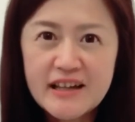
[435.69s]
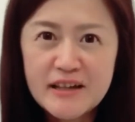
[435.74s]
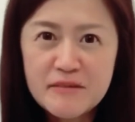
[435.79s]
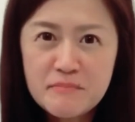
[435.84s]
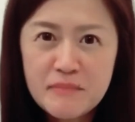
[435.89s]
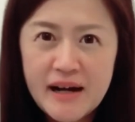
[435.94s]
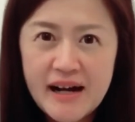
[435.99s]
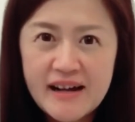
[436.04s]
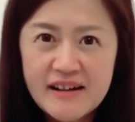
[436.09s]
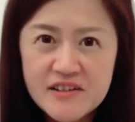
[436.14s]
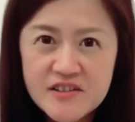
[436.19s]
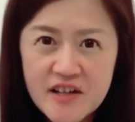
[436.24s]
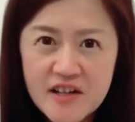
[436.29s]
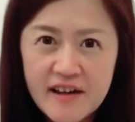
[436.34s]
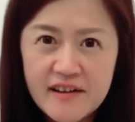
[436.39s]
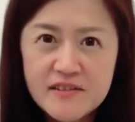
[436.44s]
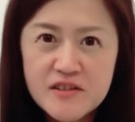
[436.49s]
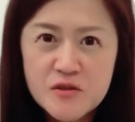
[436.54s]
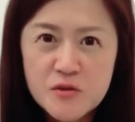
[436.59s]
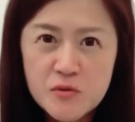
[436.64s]
in my
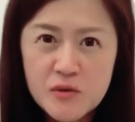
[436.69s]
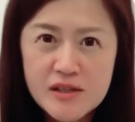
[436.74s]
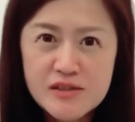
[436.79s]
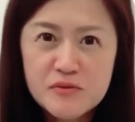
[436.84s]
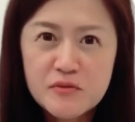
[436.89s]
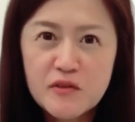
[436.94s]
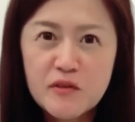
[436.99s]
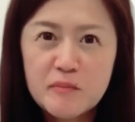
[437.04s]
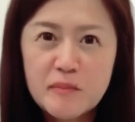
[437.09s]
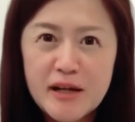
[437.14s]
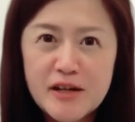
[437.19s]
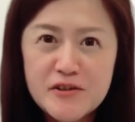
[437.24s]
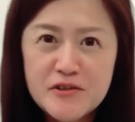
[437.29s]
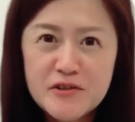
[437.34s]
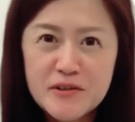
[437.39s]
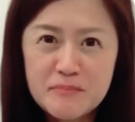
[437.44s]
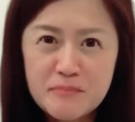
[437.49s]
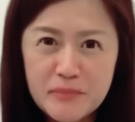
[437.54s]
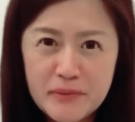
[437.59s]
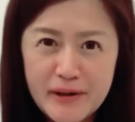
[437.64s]
diet
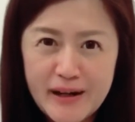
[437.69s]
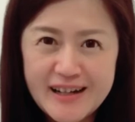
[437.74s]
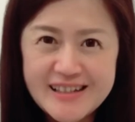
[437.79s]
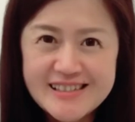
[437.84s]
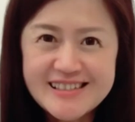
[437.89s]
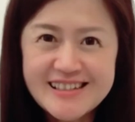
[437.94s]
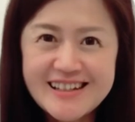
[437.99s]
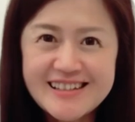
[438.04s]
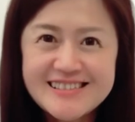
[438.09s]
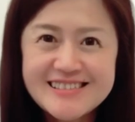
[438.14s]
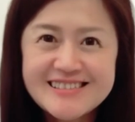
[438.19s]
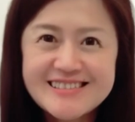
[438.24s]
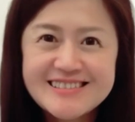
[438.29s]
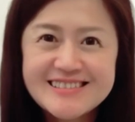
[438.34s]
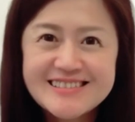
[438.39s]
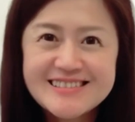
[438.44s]
transformation process.